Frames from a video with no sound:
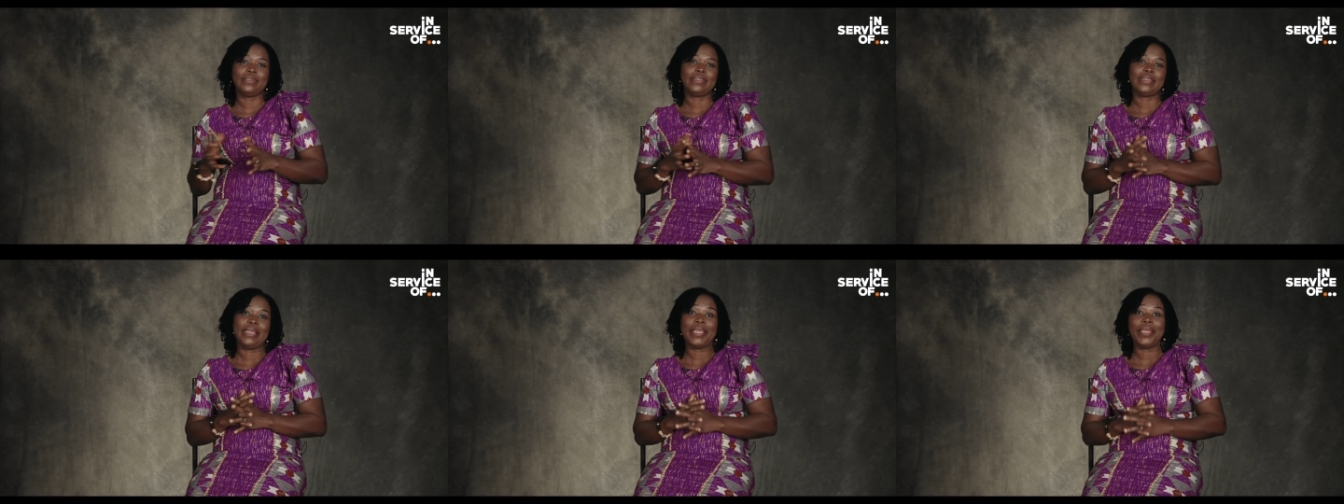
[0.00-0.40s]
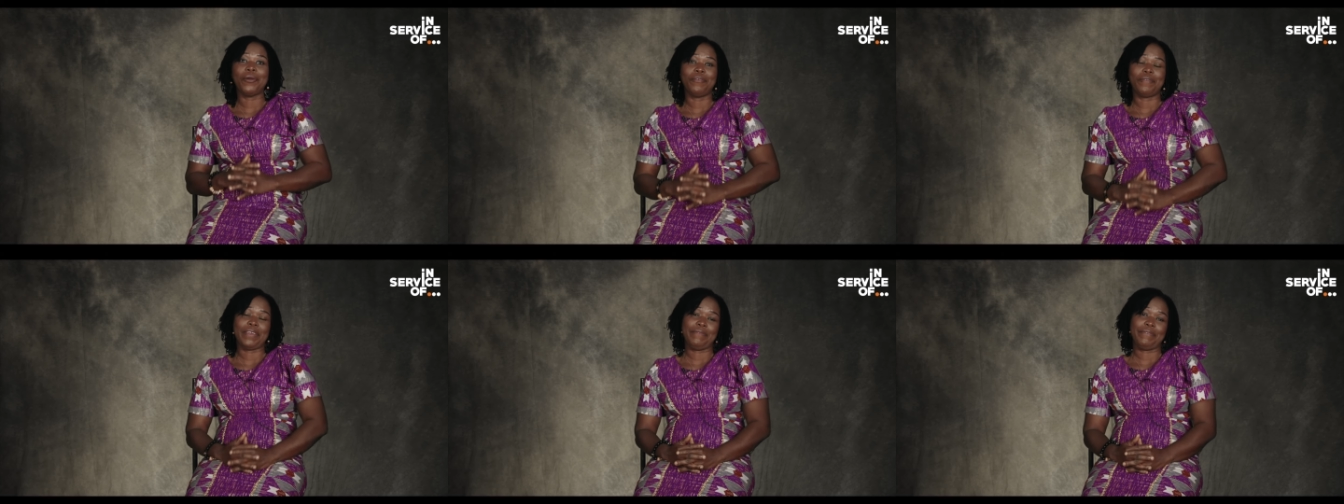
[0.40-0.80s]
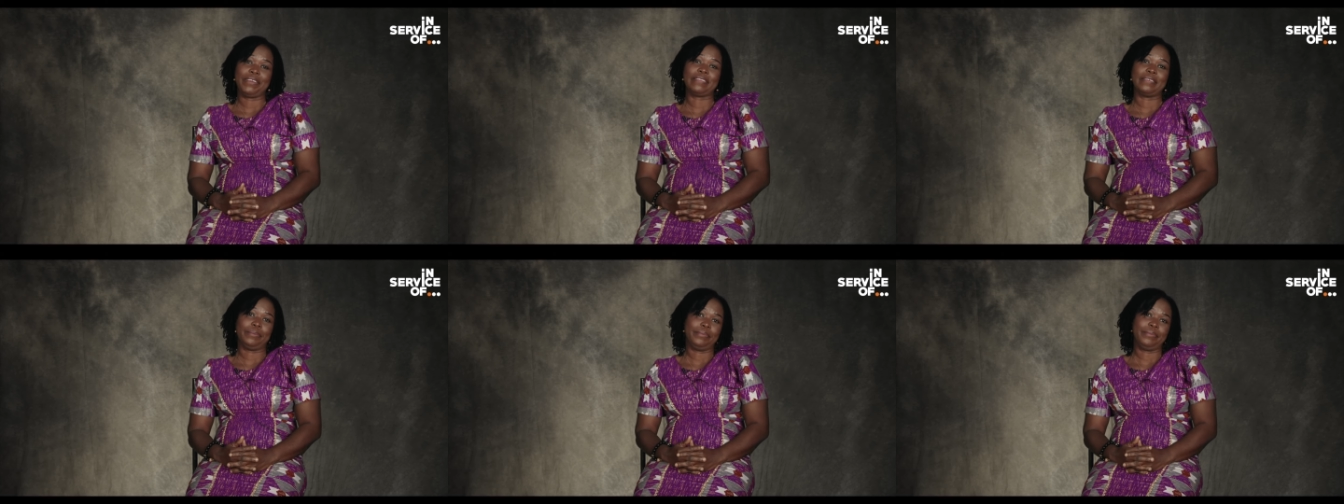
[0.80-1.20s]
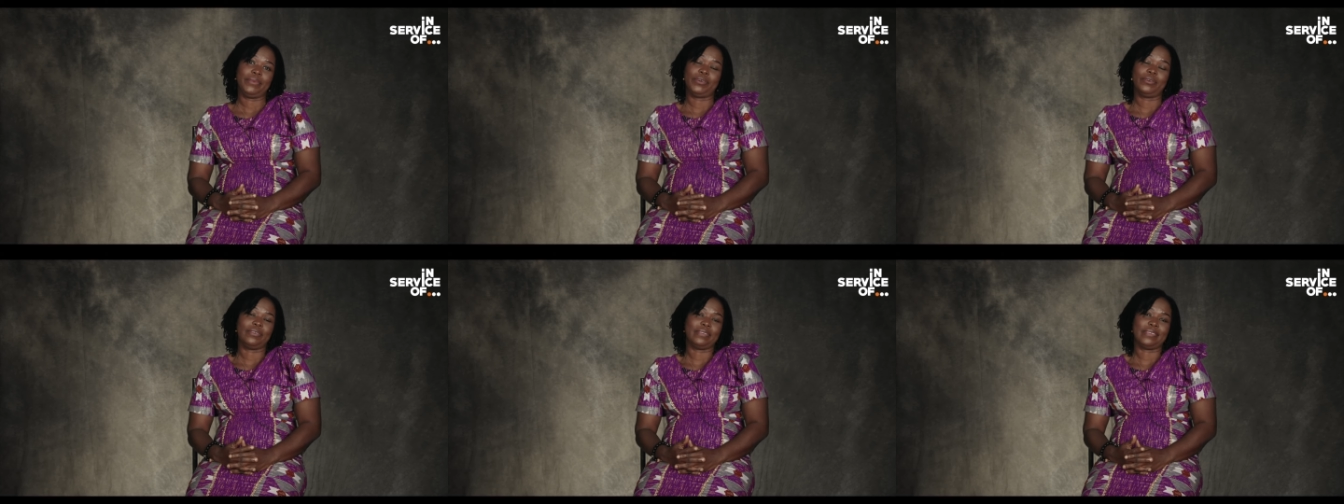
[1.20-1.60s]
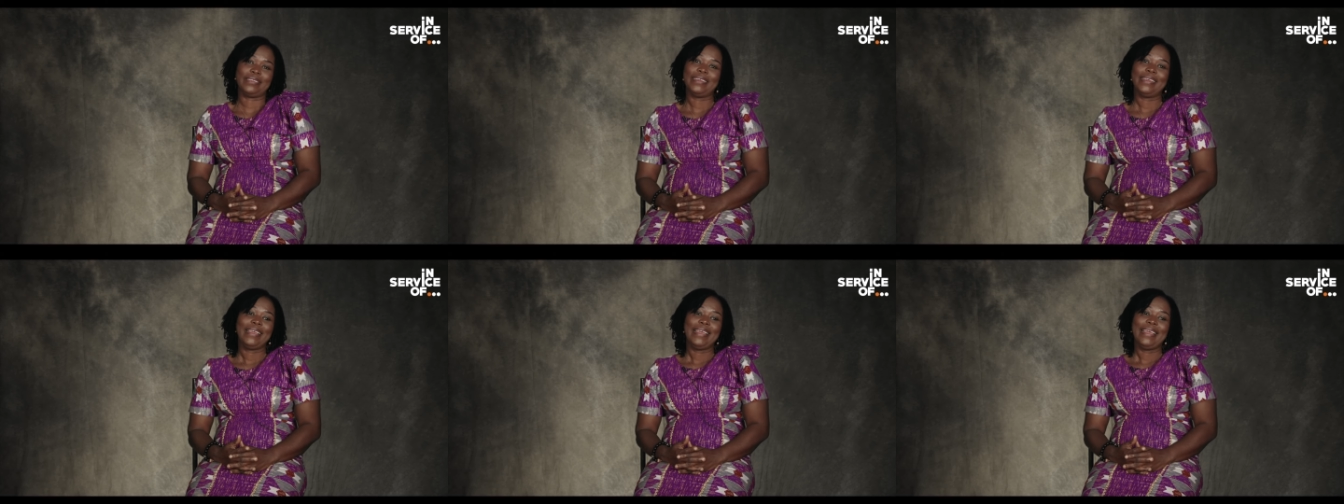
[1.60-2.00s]
take care of a victim because
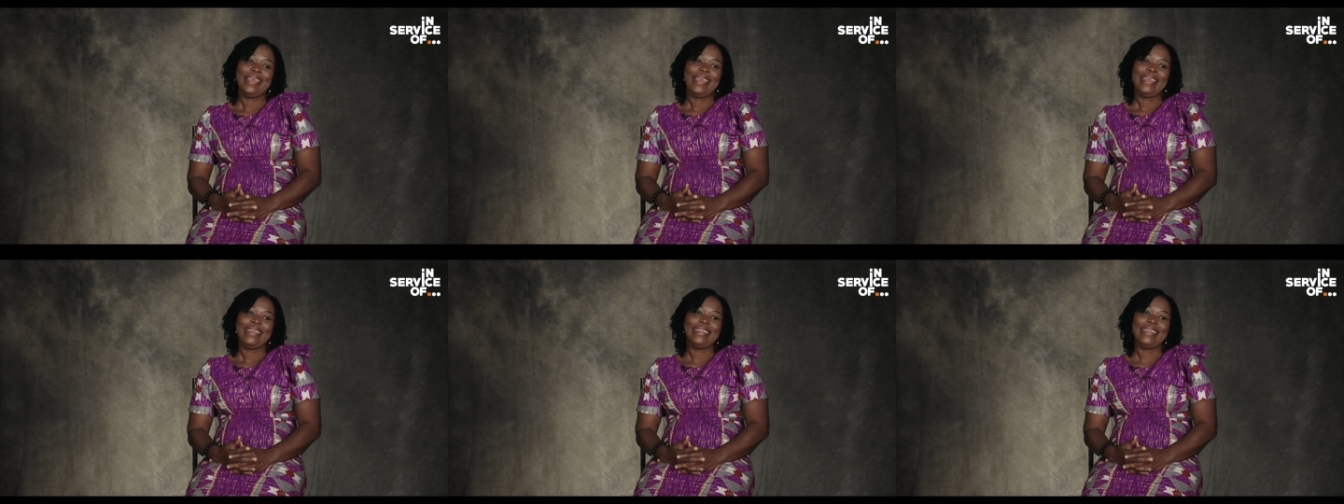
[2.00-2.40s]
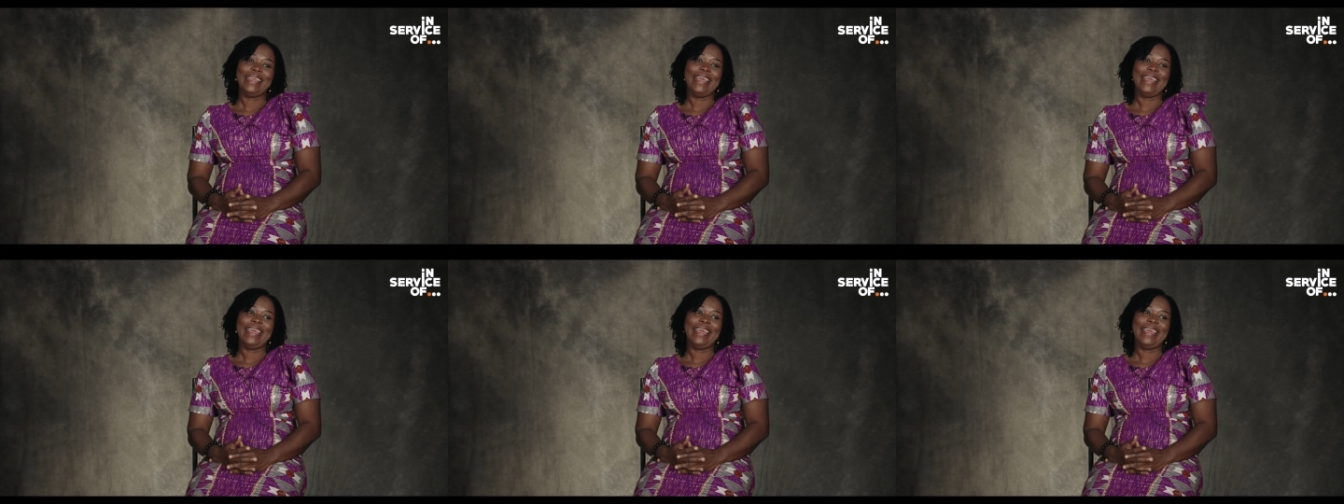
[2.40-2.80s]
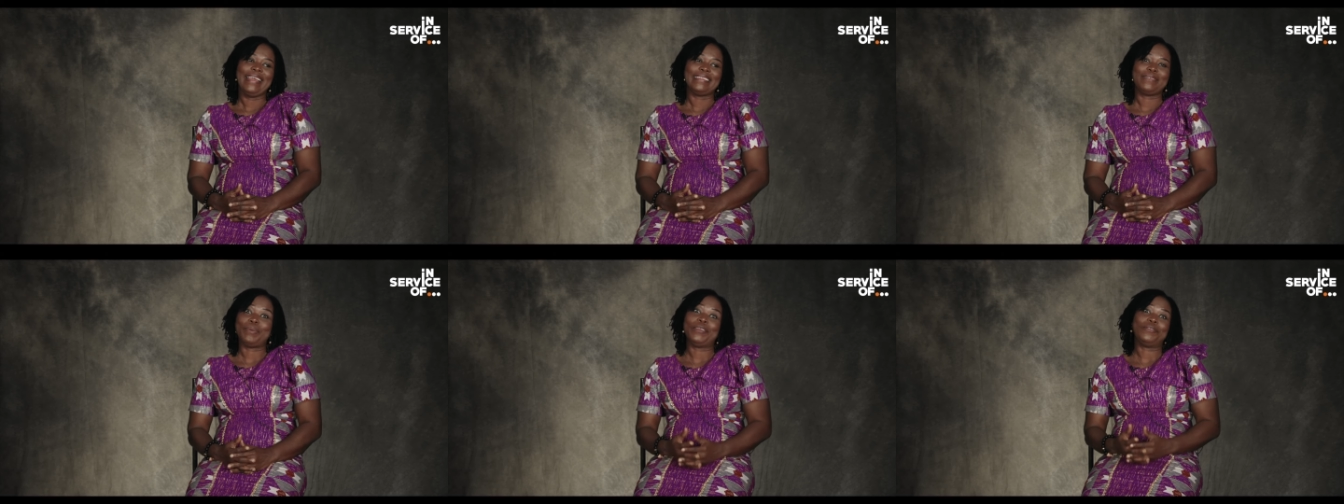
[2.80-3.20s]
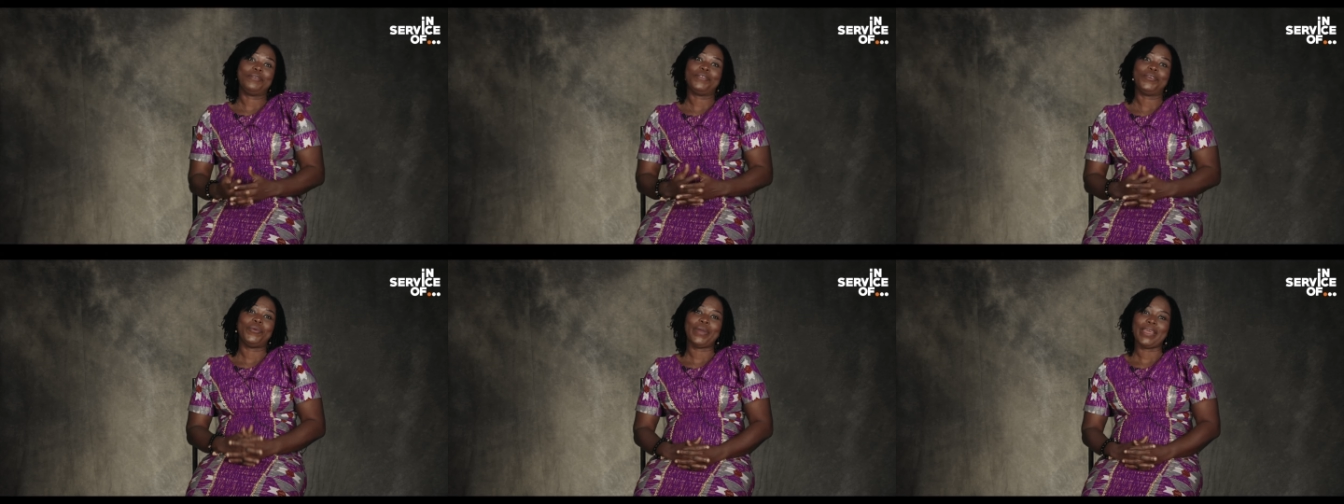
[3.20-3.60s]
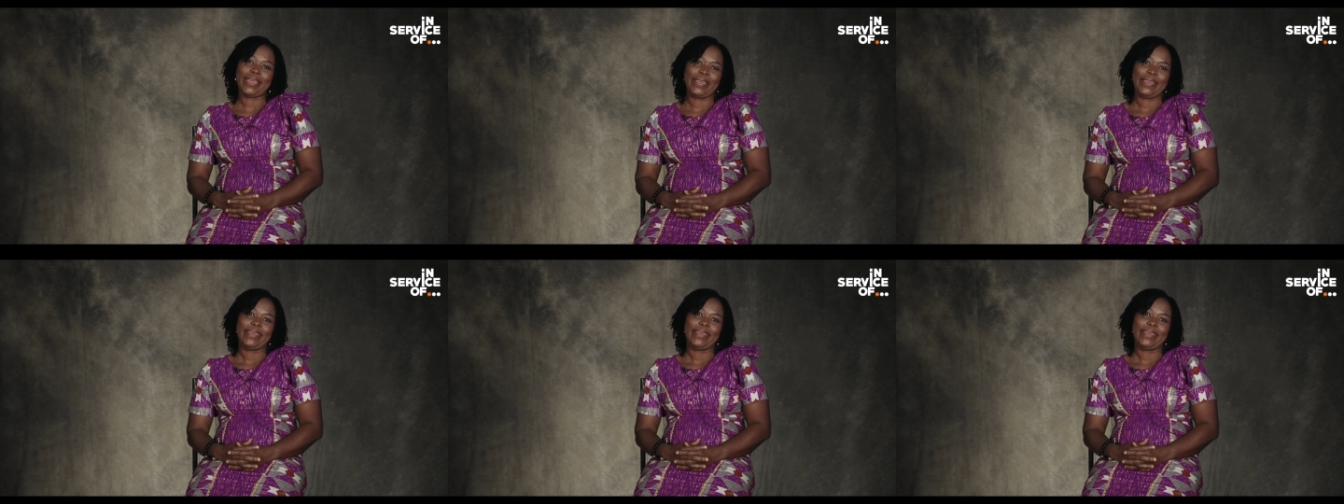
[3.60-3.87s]
uh, it's part of your work.